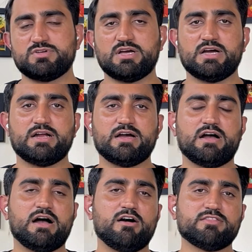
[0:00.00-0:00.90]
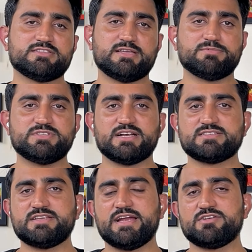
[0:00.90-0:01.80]
all the
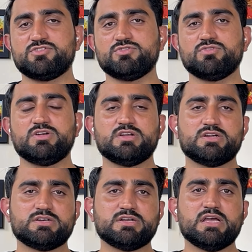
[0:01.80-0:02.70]
subjects that you learn,